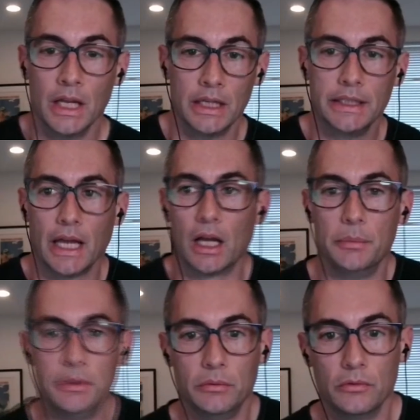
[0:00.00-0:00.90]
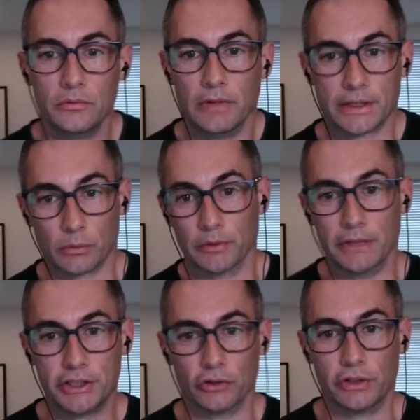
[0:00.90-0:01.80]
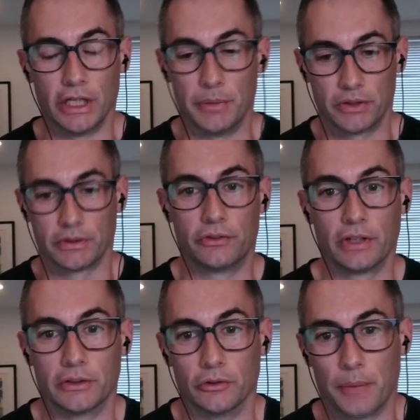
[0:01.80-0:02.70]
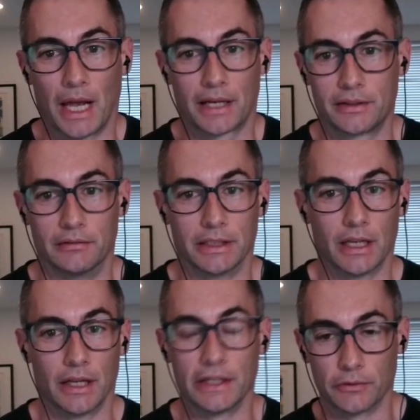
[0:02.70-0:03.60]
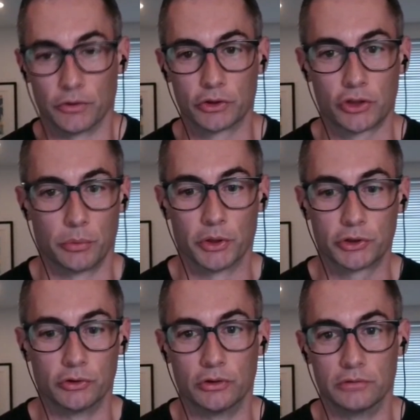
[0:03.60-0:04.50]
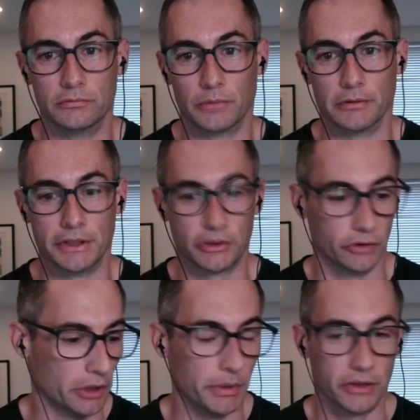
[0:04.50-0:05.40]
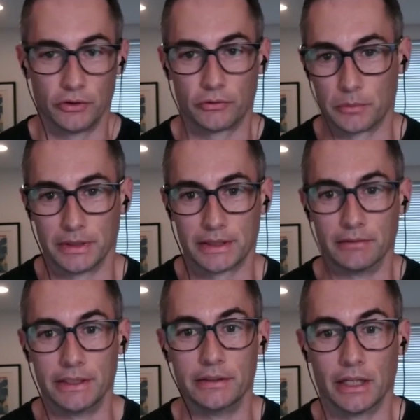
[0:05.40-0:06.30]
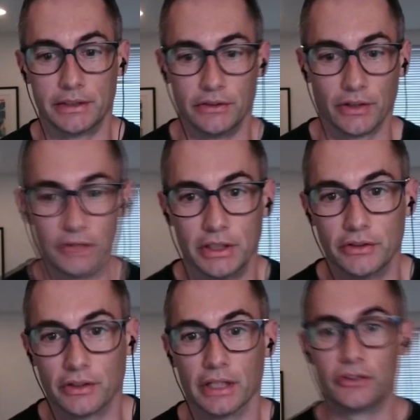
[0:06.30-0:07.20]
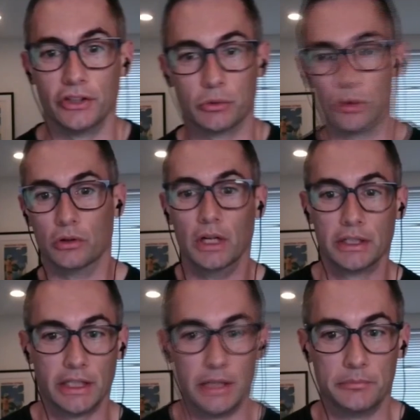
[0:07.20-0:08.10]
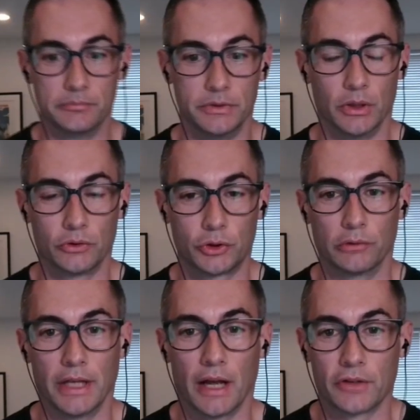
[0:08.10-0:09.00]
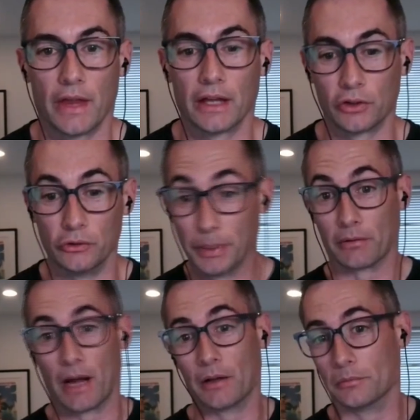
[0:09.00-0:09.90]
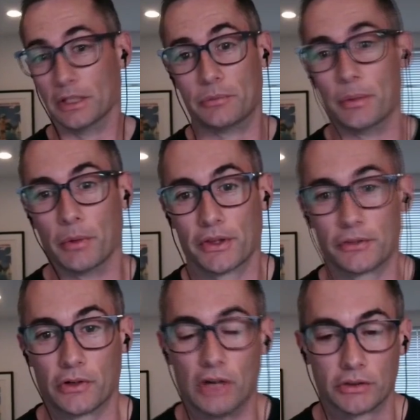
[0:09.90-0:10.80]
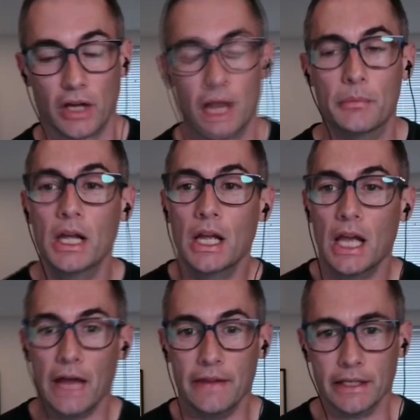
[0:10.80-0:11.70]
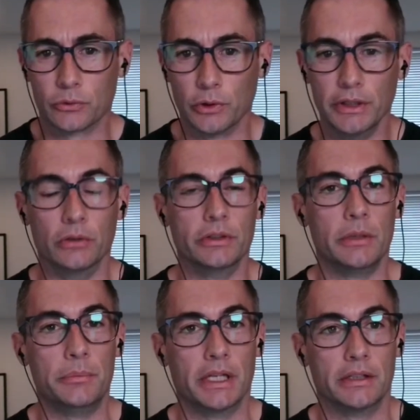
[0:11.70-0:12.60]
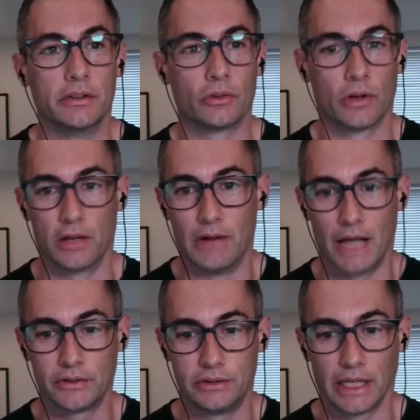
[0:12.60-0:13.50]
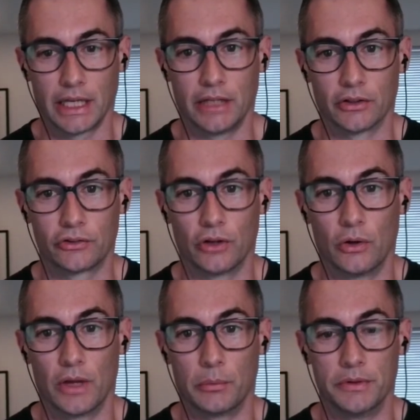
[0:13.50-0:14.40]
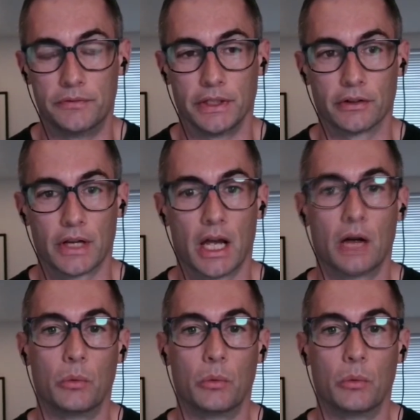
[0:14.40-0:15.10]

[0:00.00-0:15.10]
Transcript: Yeah, I mean, like the relational database, like you said, goes back to like, I think the first commercial relational database is from like the late 1970s, and then SQL came, shortly after that. So it's been around, it's been with us for a long time. And then it's really only been sort of the last decade or so that we figured out